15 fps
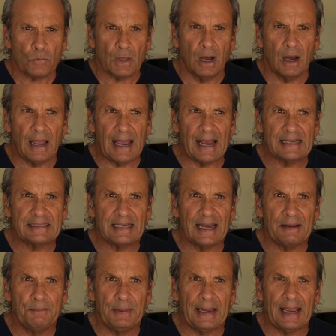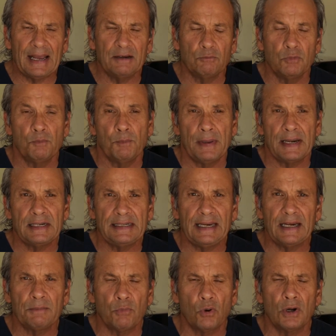As I
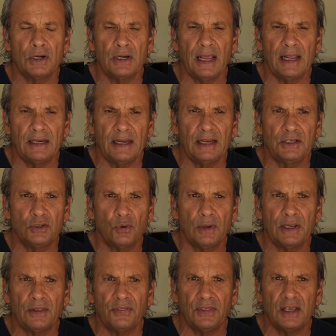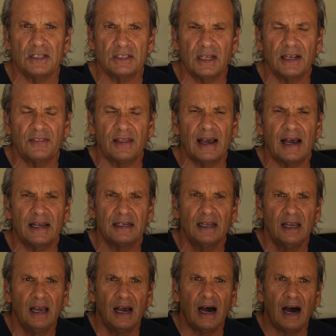meditated more and doing things like that,
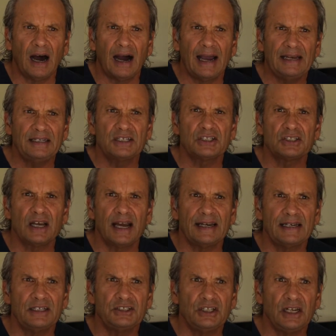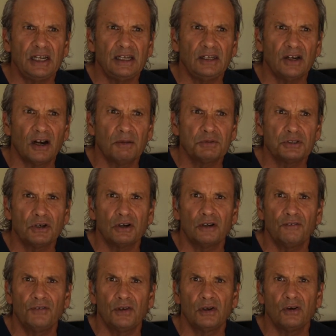I decided, gee, I'm starting
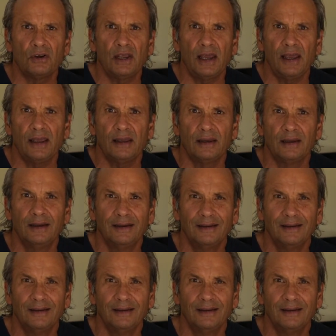to feel okay.